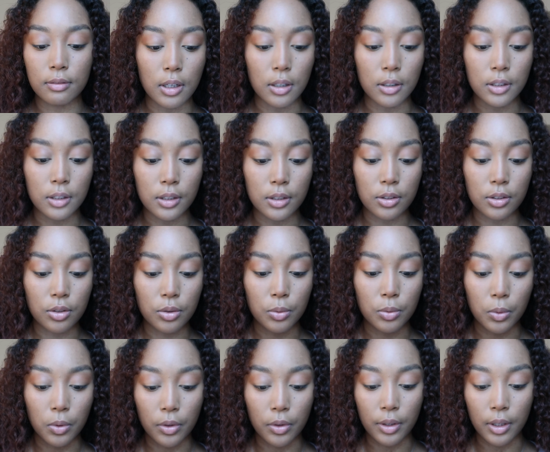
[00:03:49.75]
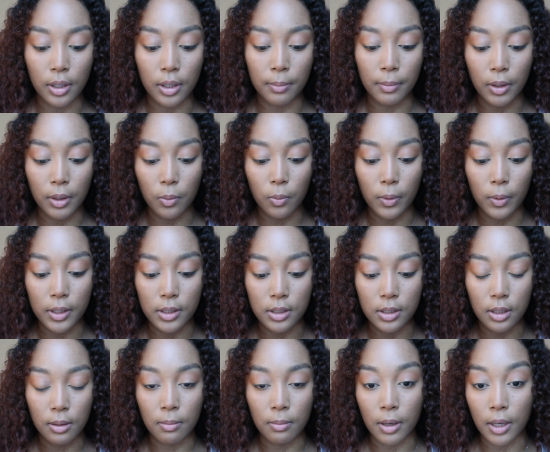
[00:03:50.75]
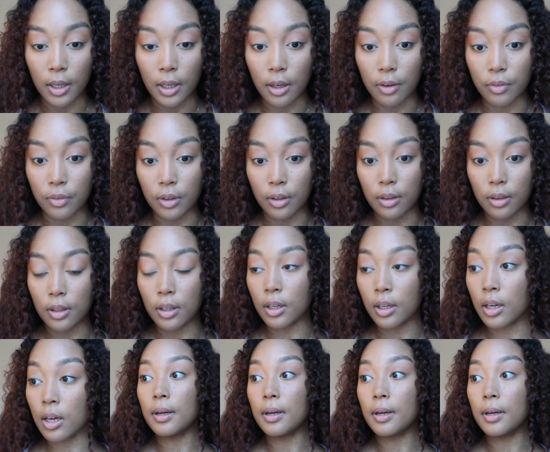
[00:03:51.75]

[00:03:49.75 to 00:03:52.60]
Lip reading: a good school, then I'm like wasting my everything.